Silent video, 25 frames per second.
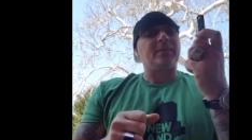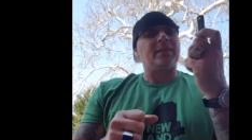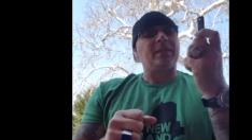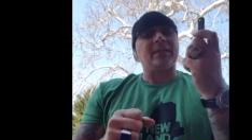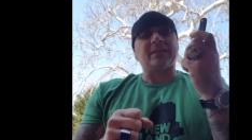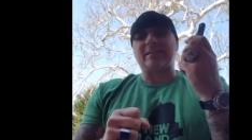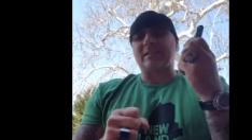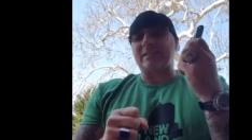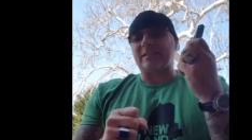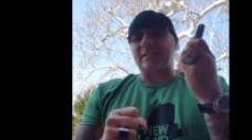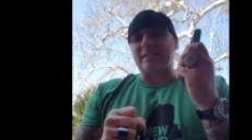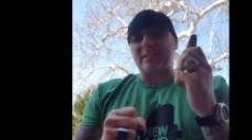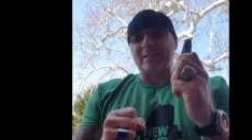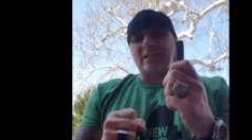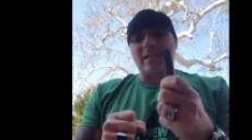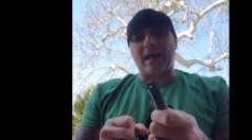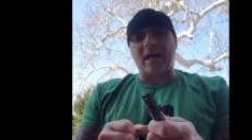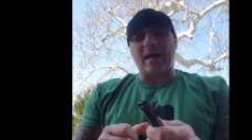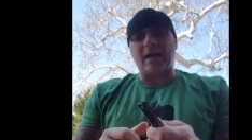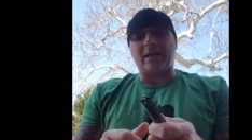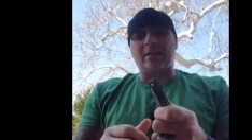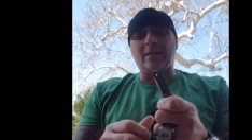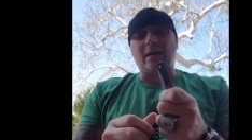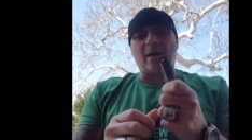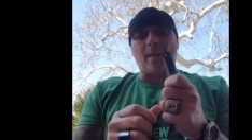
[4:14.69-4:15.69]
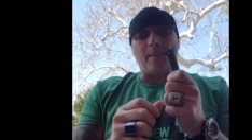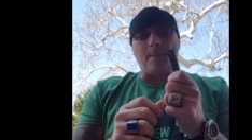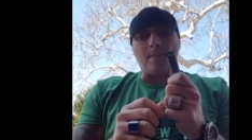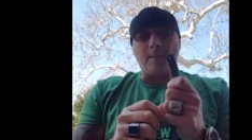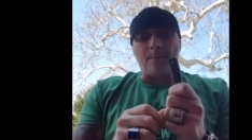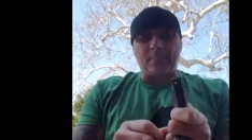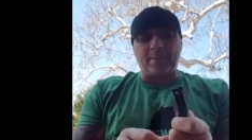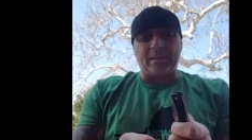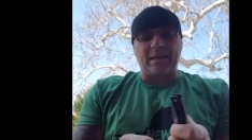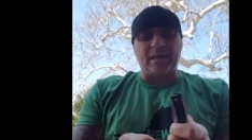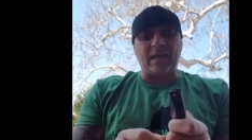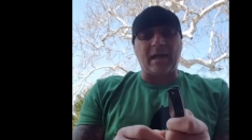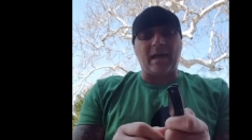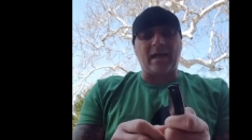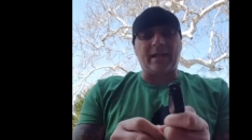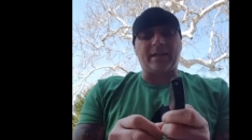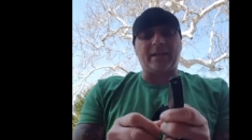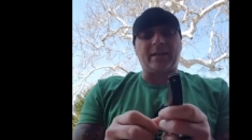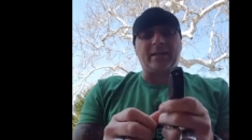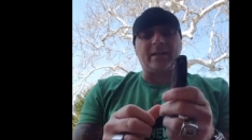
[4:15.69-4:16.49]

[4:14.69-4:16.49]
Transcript: This is not a beat on